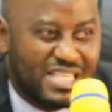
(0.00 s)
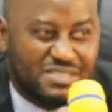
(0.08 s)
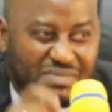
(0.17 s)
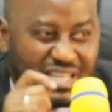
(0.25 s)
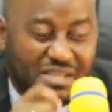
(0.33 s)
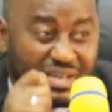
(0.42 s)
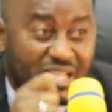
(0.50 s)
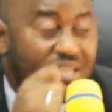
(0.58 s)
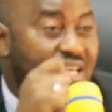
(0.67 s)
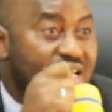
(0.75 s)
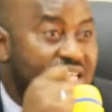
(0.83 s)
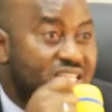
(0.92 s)
It's very, very
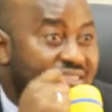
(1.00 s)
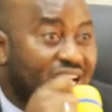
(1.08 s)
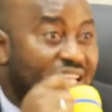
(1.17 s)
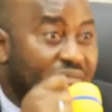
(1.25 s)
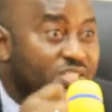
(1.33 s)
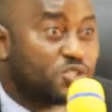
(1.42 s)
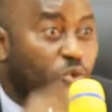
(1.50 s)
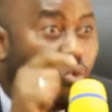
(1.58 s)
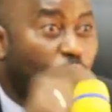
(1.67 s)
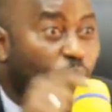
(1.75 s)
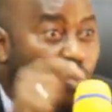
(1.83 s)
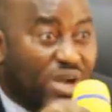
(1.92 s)
relevant to
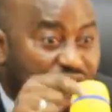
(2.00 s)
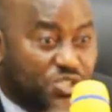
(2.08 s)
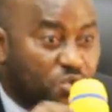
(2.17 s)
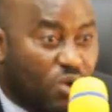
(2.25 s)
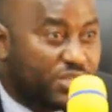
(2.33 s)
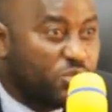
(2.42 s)
what you are